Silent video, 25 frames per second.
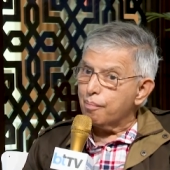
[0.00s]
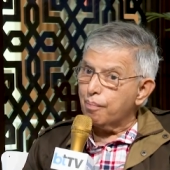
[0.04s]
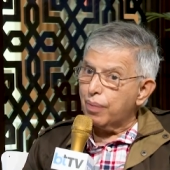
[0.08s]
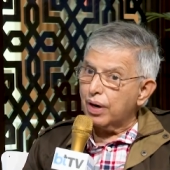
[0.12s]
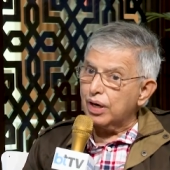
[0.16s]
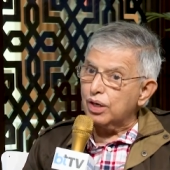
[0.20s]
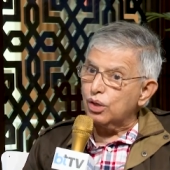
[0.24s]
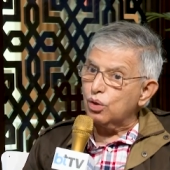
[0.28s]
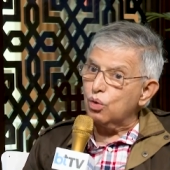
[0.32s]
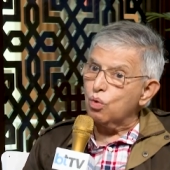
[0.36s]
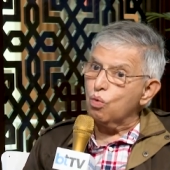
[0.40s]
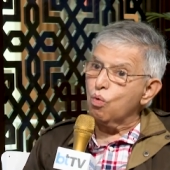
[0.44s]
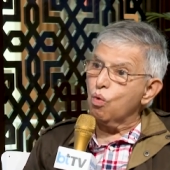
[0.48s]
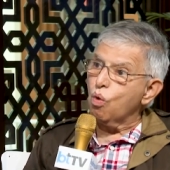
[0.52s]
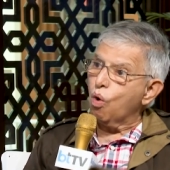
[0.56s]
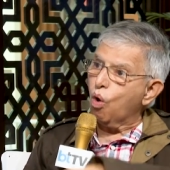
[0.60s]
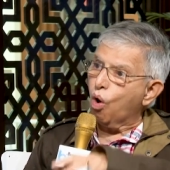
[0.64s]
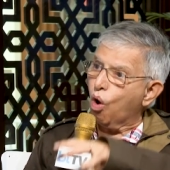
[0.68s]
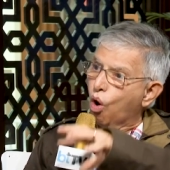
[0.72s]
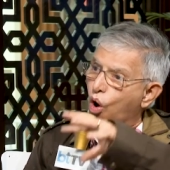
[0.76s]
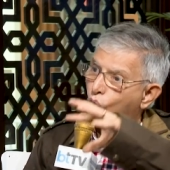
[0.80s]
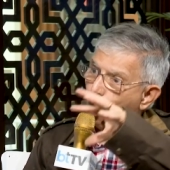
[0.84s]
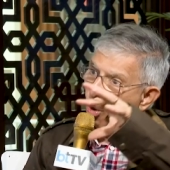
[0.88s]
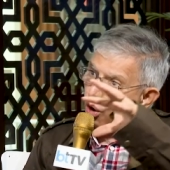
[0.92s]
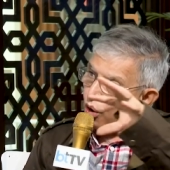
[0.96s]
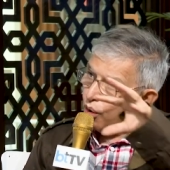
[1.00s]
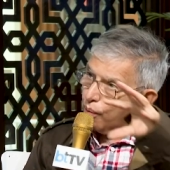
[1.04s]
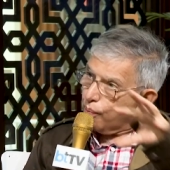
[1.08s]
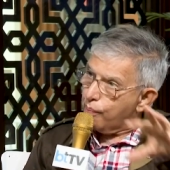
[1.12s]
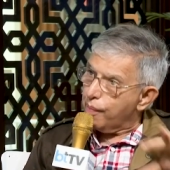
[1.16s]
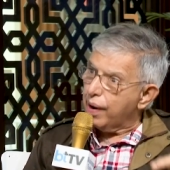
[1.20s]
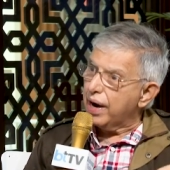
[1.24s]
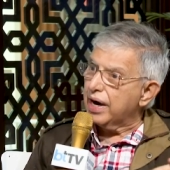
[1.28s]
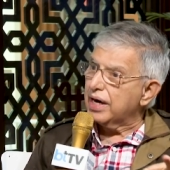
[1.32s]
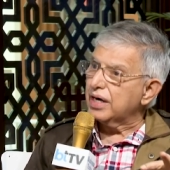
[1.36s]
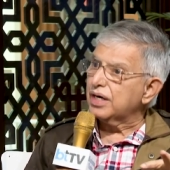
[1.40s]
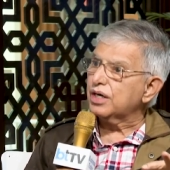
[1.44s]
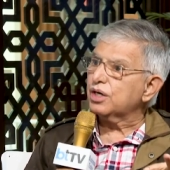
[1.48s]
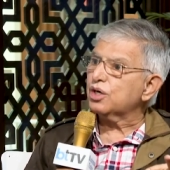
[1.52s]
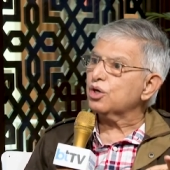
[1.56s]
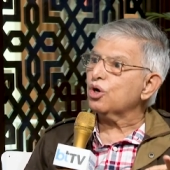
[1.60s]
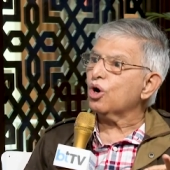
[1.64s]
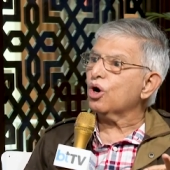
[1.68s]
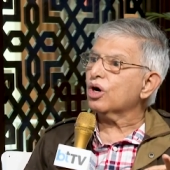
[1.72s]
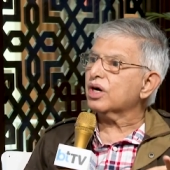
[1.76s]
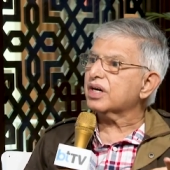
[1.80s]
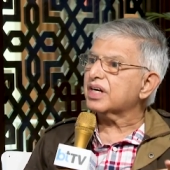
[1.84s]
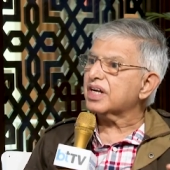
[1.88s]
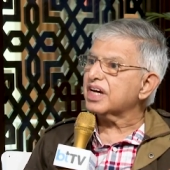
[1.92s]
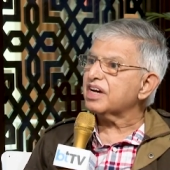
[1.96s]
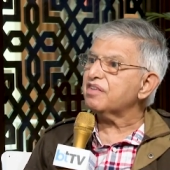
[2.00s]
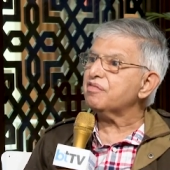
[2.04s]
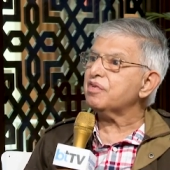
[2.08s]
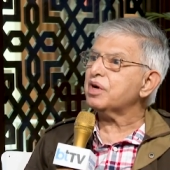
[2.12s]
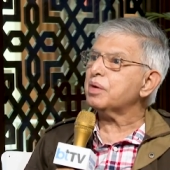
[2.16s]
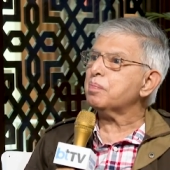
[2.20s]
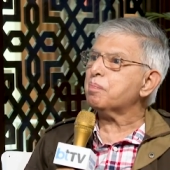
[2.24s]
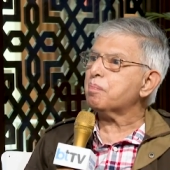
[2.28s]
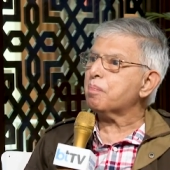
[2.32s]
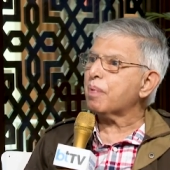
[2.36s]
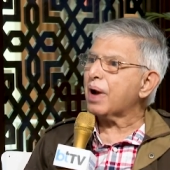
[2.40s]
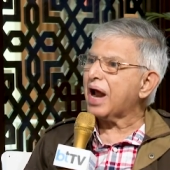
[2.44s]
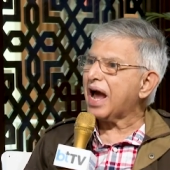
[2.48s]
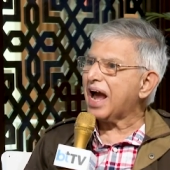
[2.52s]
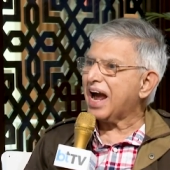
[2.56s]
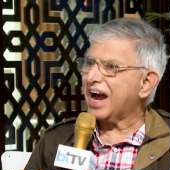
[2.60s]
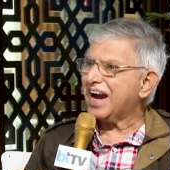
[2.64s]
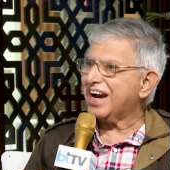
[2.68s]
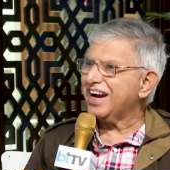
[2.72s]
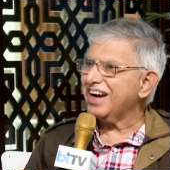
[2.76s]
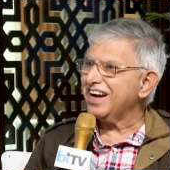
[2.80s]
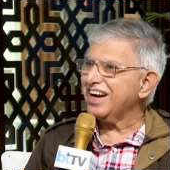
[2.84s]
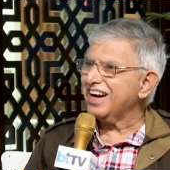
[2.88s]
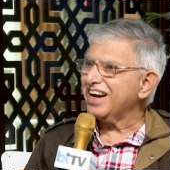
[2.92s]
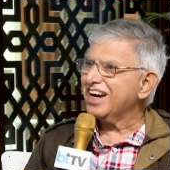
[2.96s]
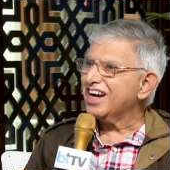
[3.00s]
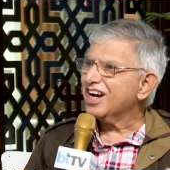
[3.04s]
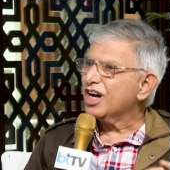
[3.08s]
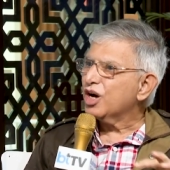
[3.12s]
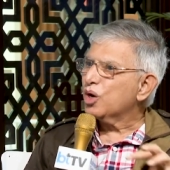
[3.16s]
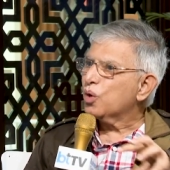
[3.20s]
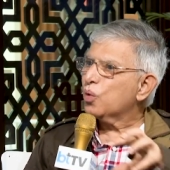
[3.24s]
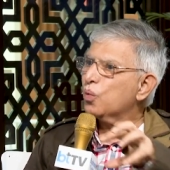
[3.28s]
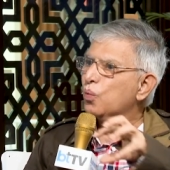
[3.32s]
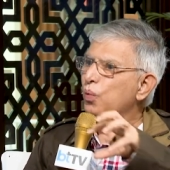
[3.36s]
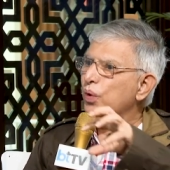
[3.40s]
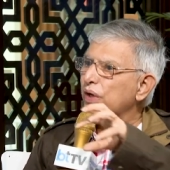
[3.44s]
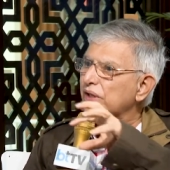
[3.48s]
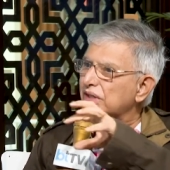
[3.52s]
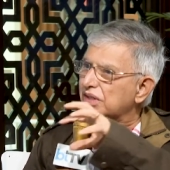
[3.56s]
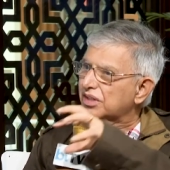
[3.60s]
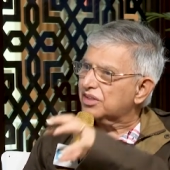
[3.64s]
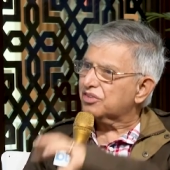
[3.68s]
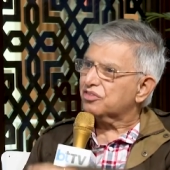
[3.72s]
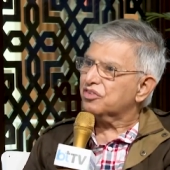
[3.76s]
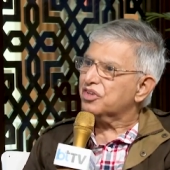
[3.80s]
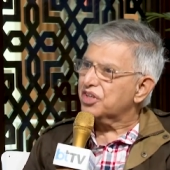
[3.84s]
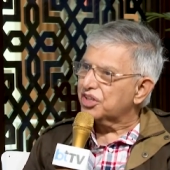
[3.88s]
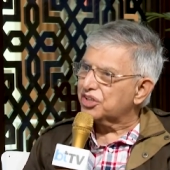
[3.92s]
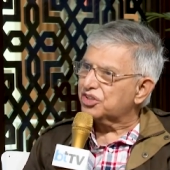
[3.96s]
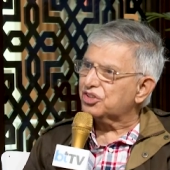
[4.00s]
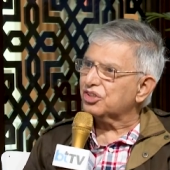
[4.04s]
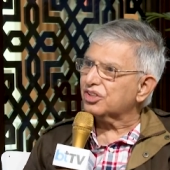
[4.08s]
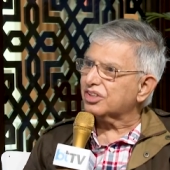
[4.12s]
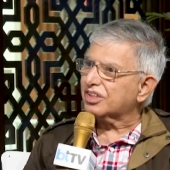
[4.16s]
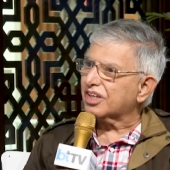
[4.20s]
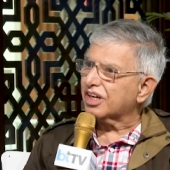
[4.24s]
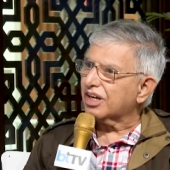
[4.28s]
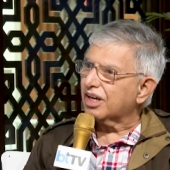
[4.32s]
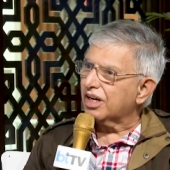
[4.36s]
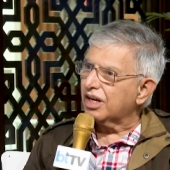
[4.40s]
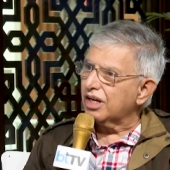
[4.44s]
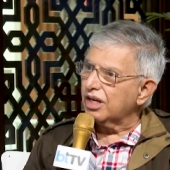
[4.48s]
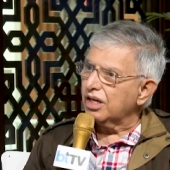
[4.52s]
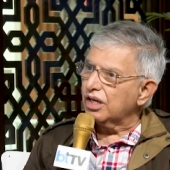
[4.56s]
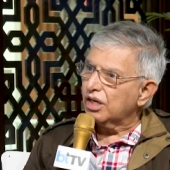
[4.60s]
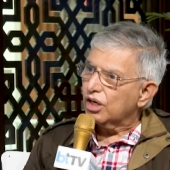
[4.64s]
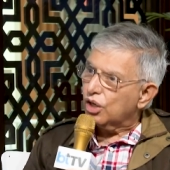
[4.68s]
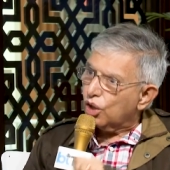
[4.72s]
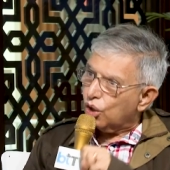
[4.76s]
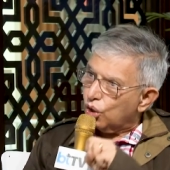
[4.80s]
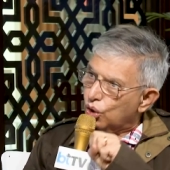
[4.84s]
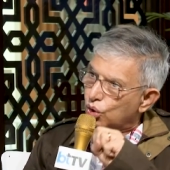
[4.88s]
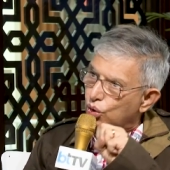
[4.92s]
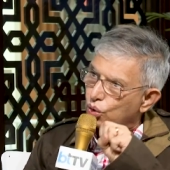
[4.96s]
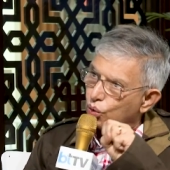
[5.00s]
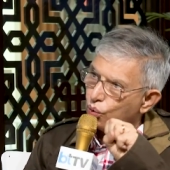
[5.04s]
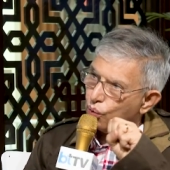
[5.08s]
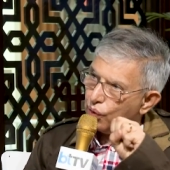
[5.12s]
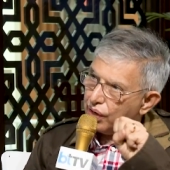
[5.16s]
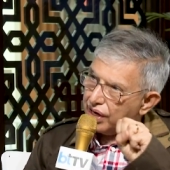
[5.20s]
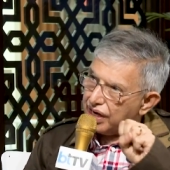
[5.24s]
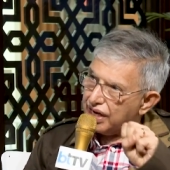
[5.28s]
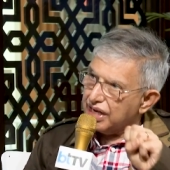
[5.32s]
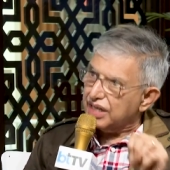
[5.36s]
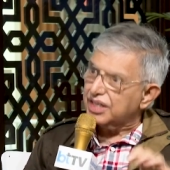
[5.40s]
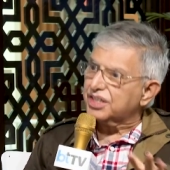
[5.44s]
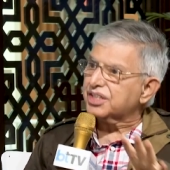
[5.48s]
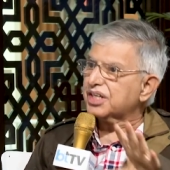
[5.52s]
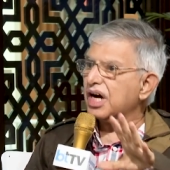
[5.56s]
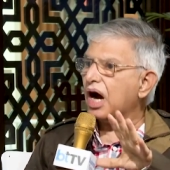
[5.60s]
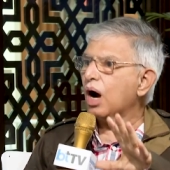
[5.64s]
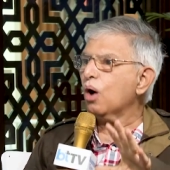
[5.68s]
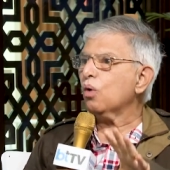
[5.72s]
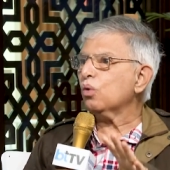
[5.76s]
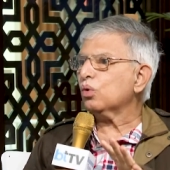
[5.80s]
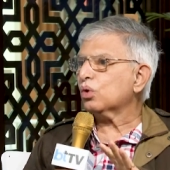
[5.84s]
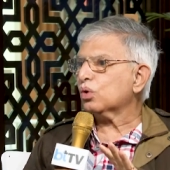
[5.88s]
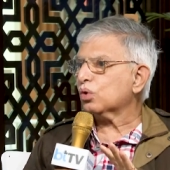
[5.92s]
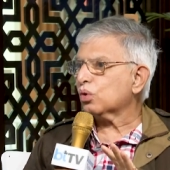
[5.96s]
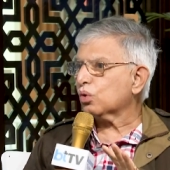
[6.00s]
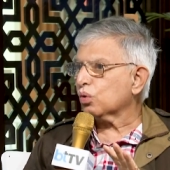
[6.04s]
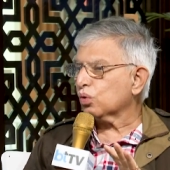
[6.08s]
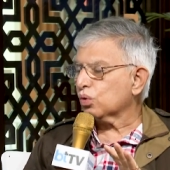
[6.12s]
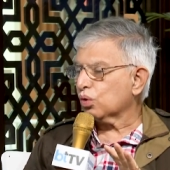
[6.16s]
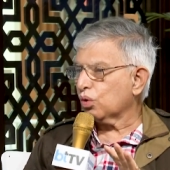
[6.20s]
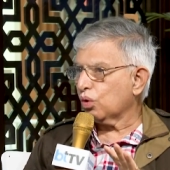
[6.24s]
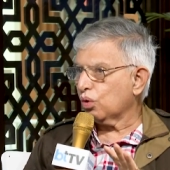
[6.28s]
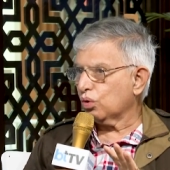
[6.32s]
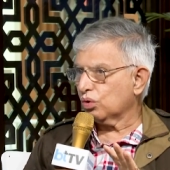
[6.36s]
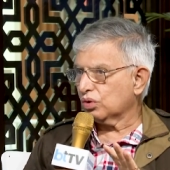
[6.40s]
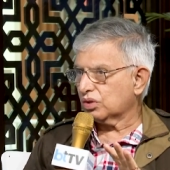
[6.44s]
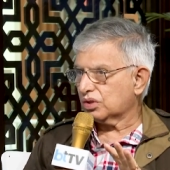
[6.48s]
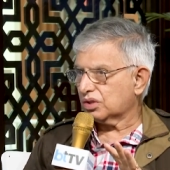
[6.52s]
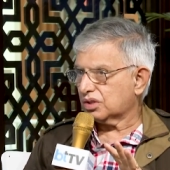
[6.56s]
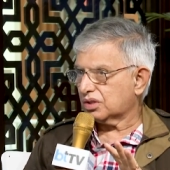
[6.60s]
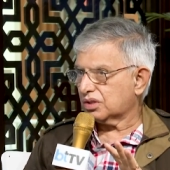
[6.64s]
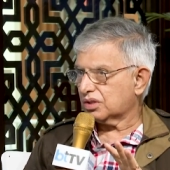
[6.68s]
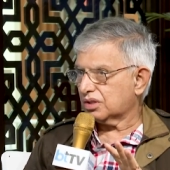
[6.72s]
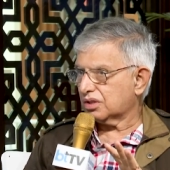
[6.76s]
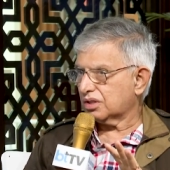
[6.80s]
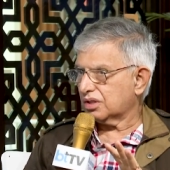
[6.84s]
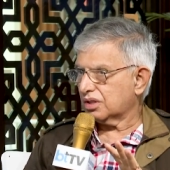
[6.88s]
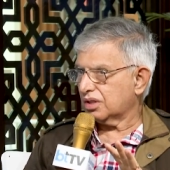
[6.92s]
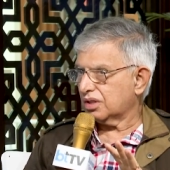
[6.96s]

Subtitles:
but to augment your TV plan with digital to reach out to those